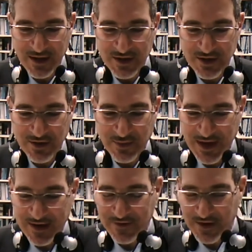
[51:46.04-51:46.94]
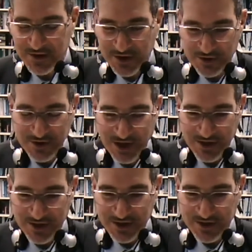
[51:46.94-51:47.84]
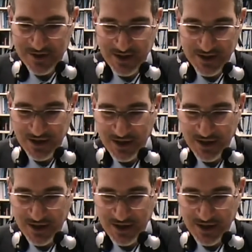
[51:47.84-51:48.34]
So we have those two judges, so